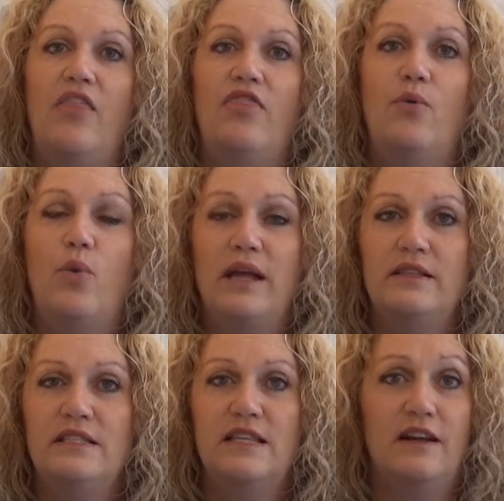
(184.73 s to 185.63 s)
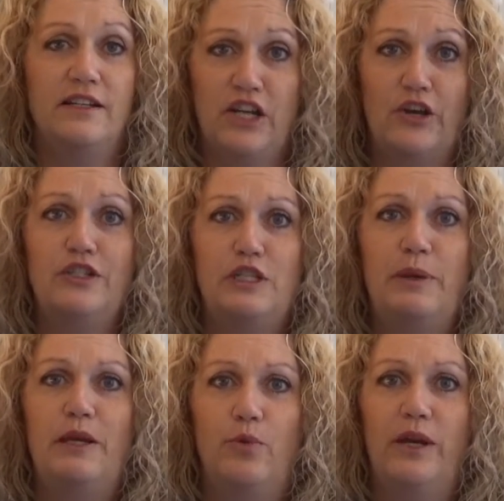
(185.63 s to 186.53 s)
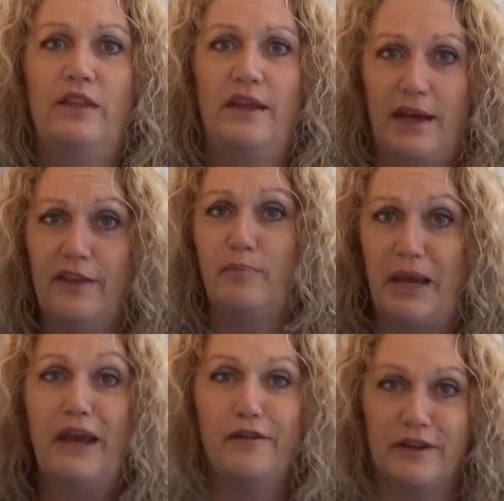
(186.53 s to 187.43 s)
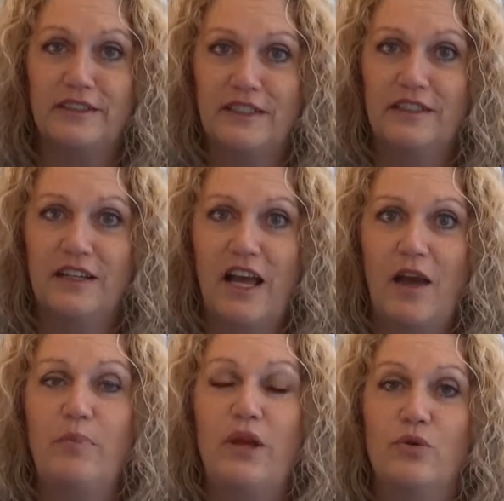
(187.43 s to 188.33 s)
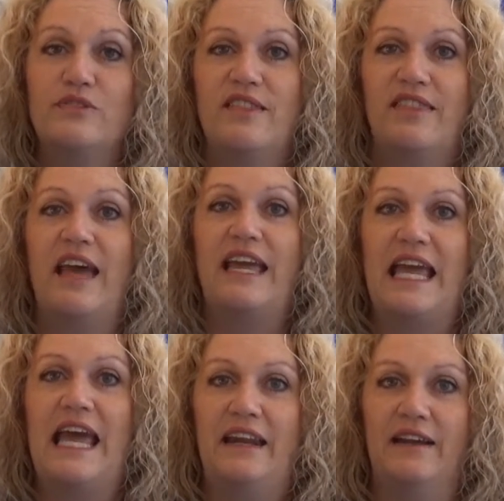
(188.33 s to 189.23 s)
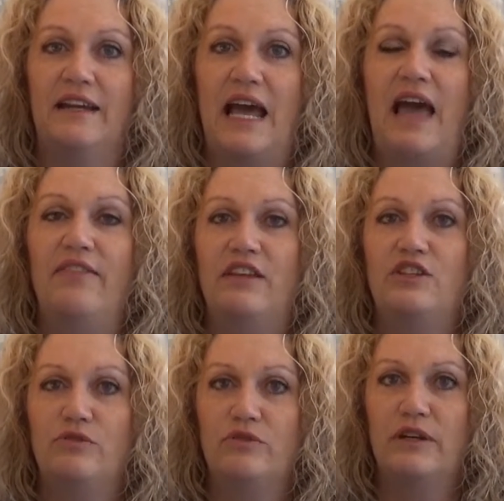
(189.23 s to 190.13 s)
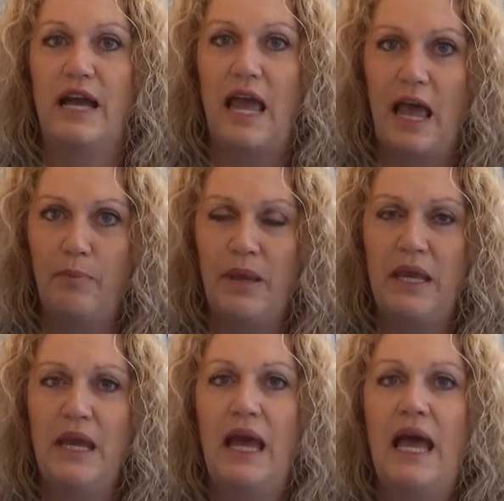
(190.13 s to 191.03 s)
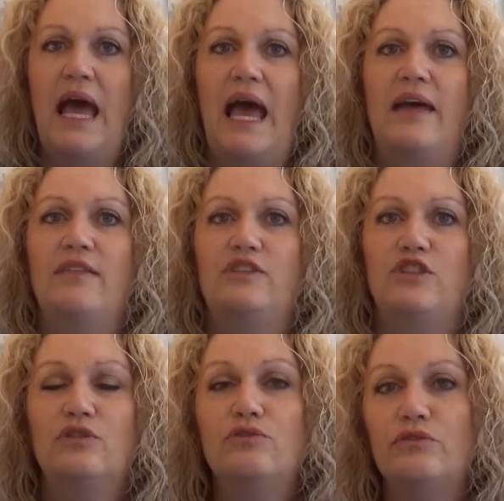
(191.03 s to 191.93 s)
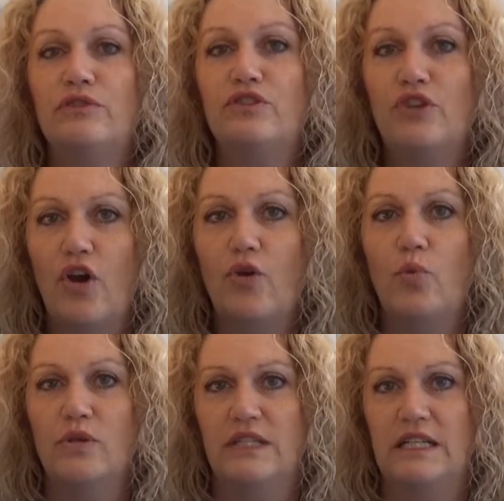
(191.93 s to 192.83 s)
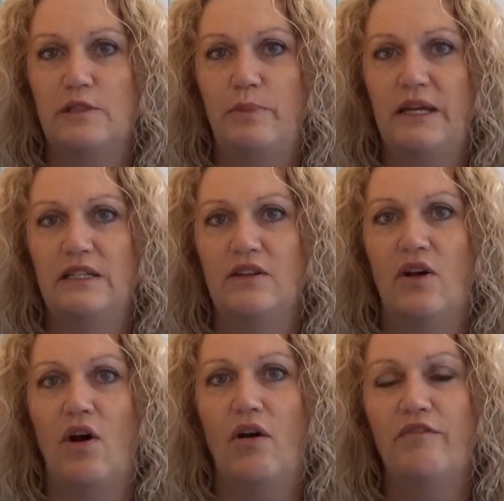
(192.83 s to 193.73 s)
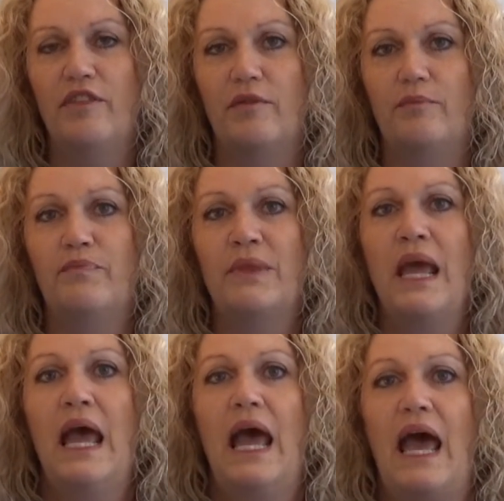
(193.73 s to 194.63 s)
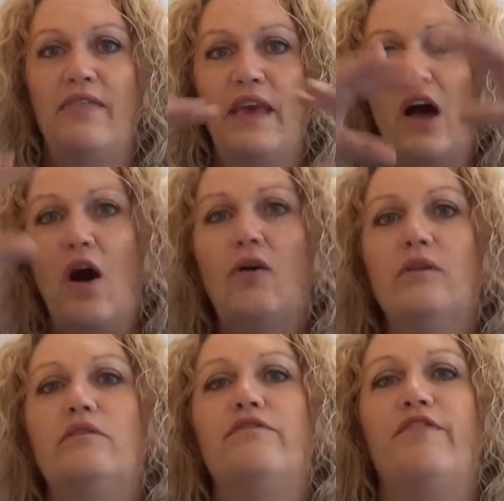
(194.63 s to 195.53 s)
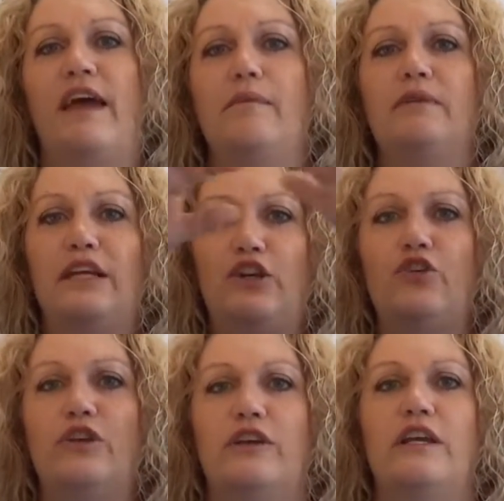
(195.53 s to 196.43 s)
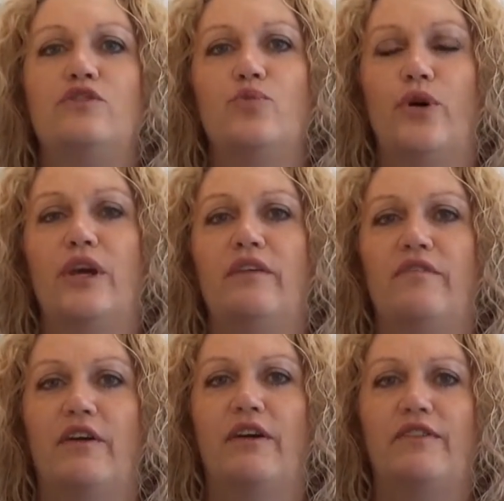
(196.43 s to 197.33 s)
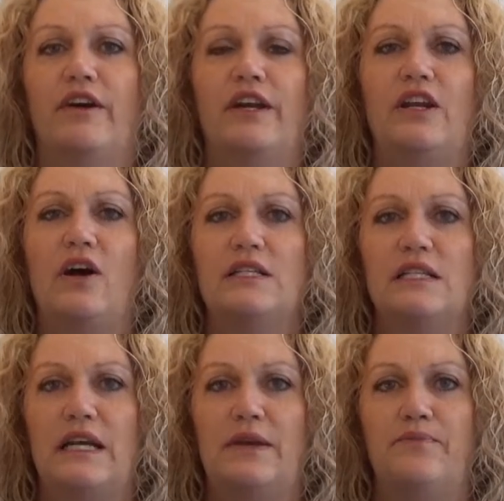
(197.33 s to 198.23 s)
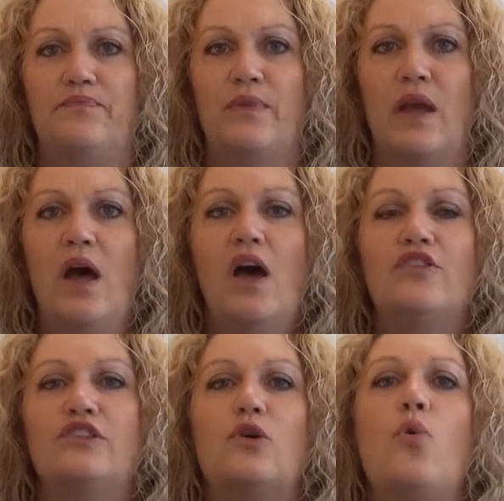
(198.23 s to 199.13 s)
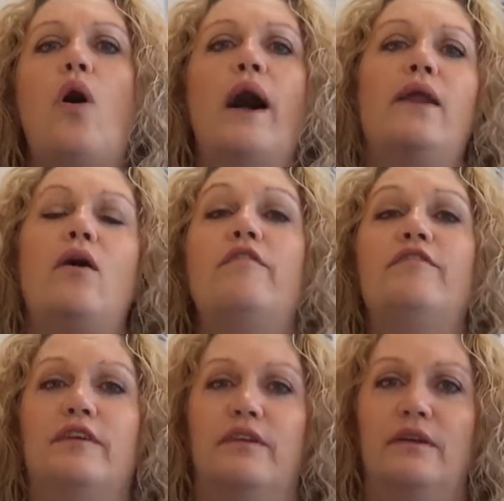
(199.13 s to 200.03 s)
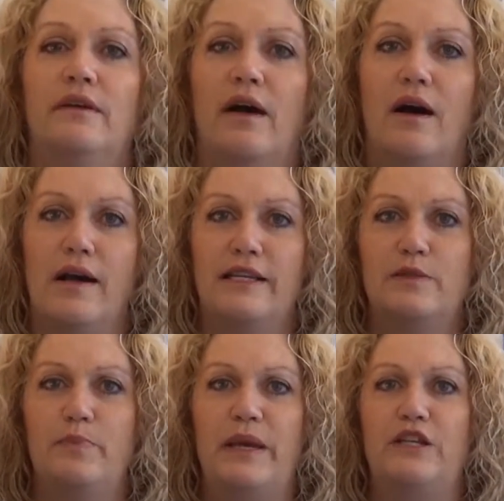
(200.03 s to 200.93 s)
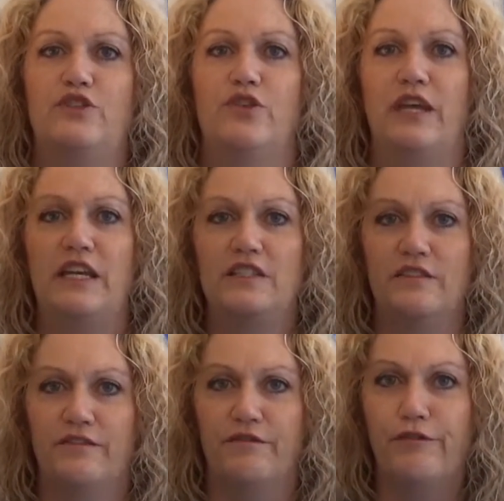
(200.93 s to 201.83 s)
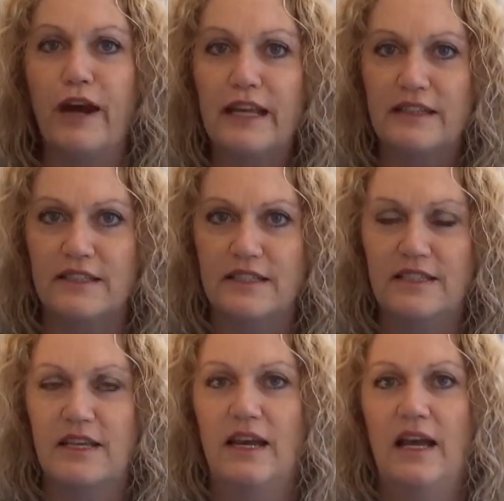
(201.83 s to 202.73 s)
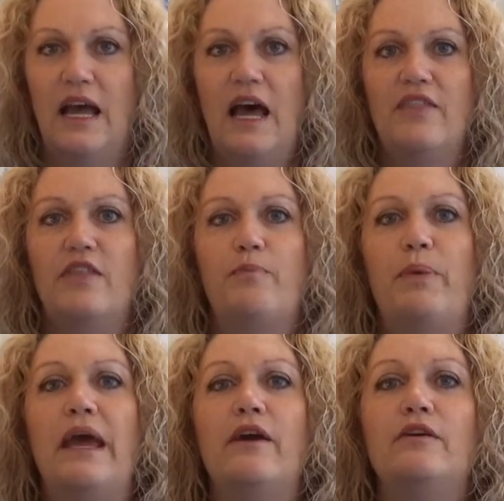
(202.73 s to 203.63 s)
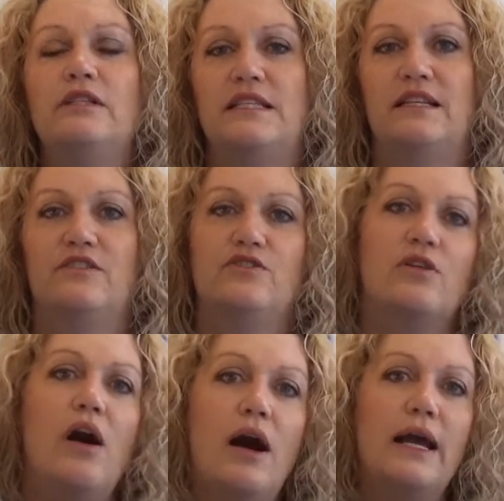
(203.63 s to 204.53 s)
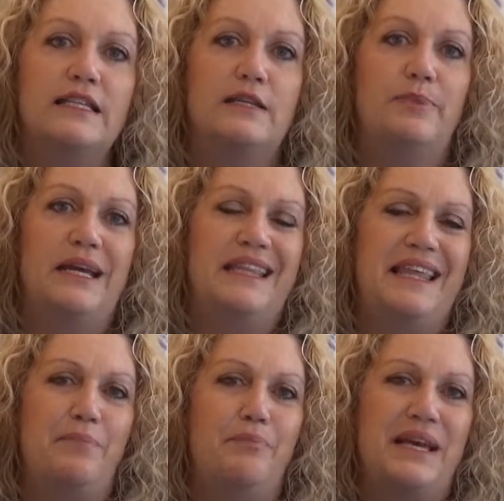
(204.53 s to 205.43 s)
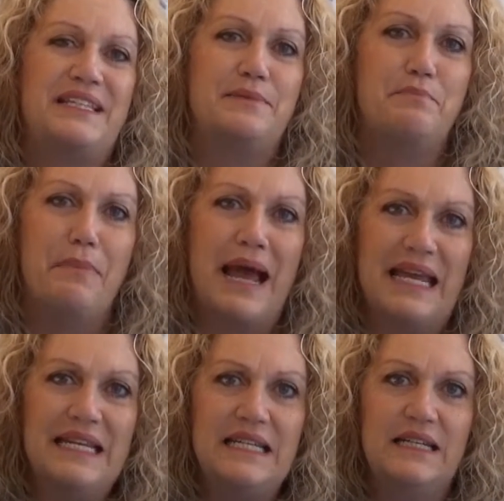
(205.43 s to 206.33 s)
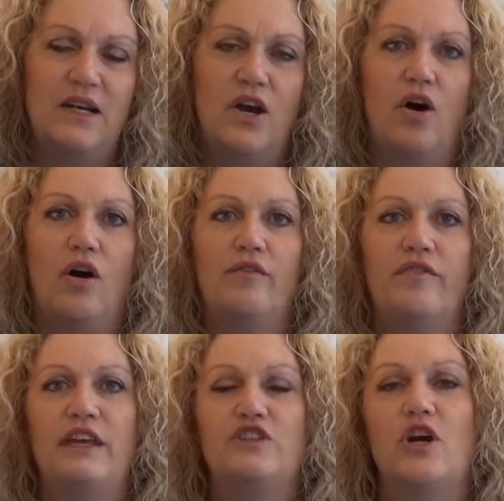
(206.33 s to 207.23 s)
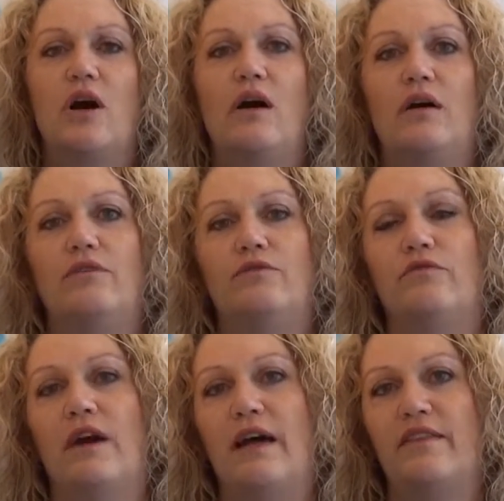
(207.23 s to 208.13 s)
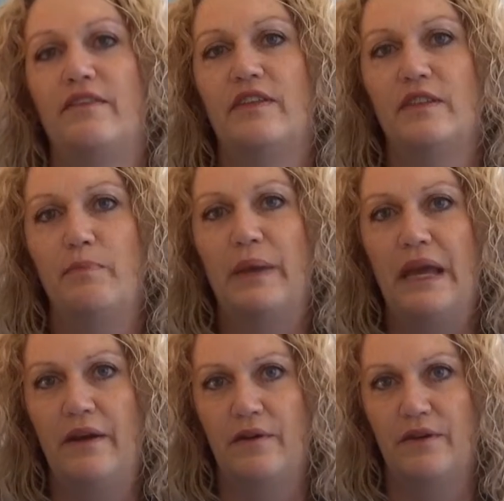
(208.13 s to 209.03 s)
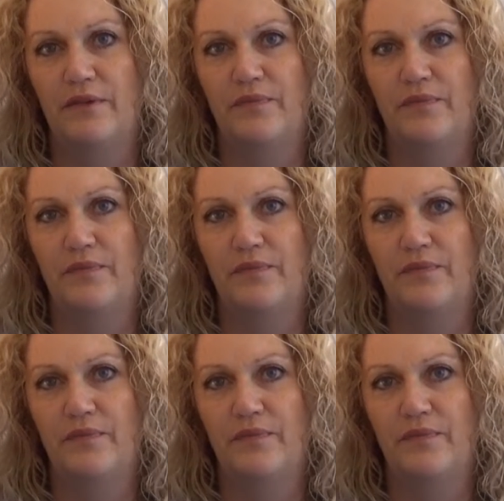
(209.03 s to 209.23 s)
The ones that I don't speak with are the parents, because they get it and their children are happy and their children know what's expected of them, and their whole little family unit is working very nicely. So quite often I speak to these friends, the parents that are trying to be their best mate of their child rather than the parent.